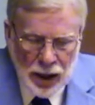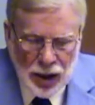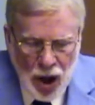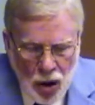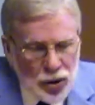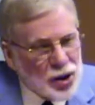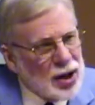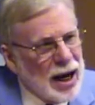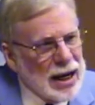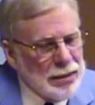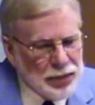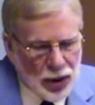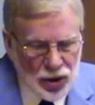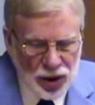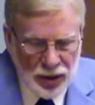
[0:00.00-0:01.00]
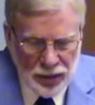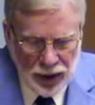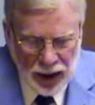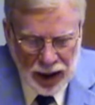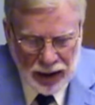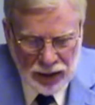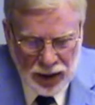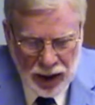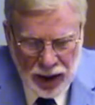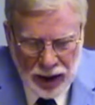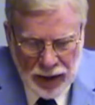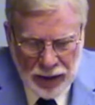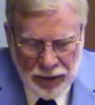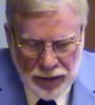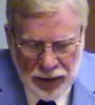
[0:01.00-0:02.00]
No sane person believes
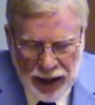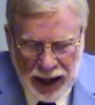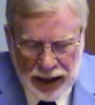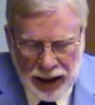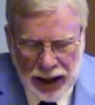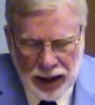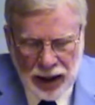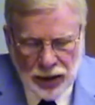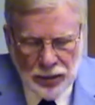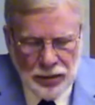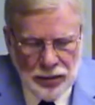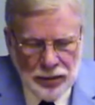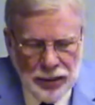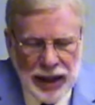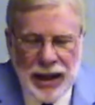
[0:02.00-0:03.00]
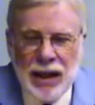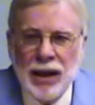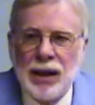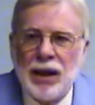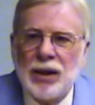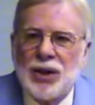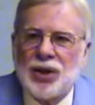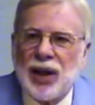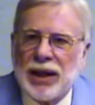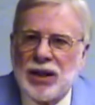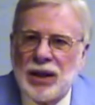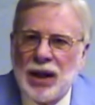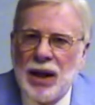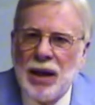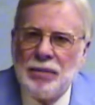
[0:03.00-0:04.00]
that they could be
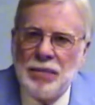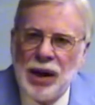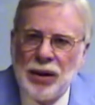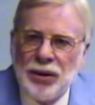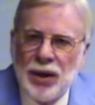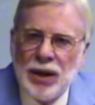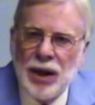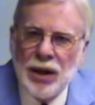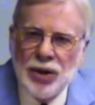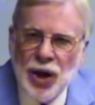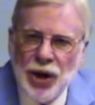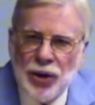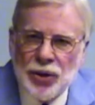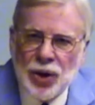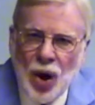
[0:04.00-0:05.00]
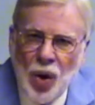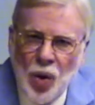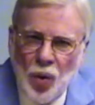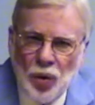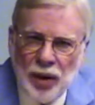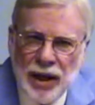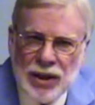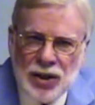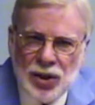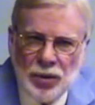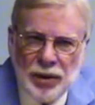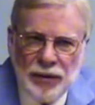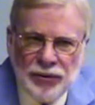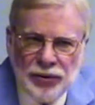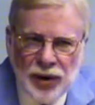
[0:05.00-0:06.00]
60 million years old and still
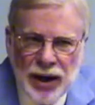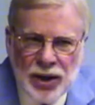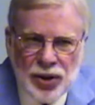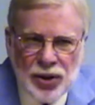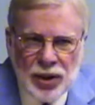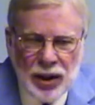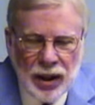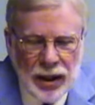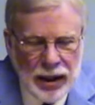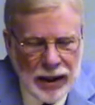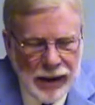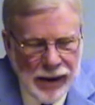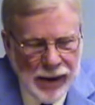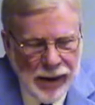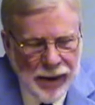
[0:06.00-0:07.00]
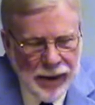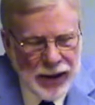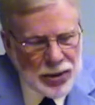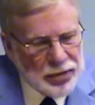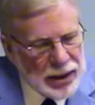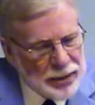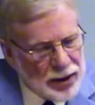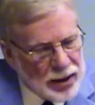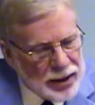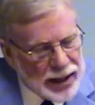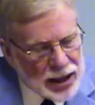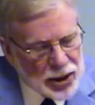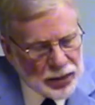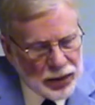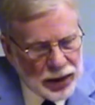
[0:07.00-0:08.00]
be fresh. These people are
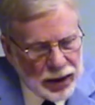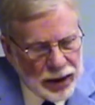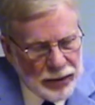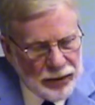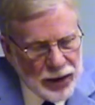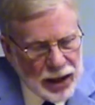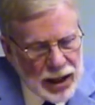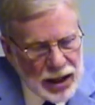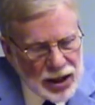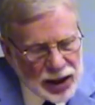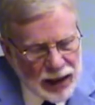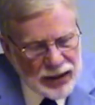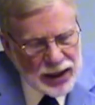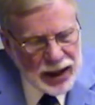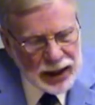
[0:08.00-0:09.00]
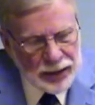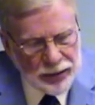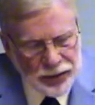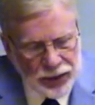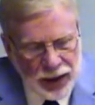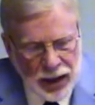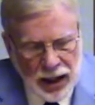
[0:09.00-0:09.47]
desperate. 17.